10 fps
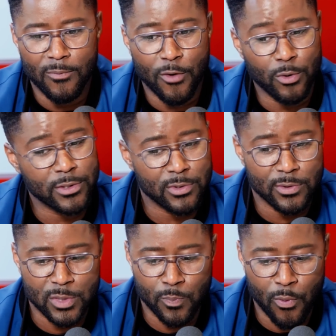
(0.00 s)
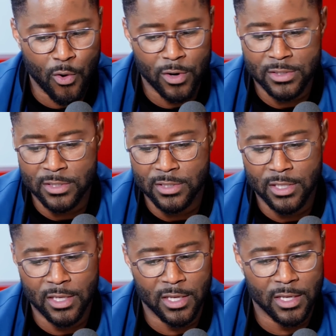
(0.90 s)
focus on sports
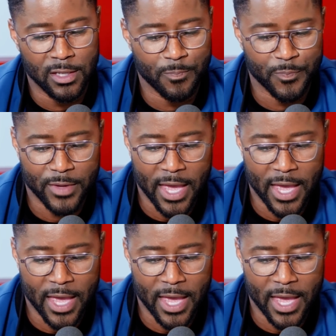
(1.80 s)
and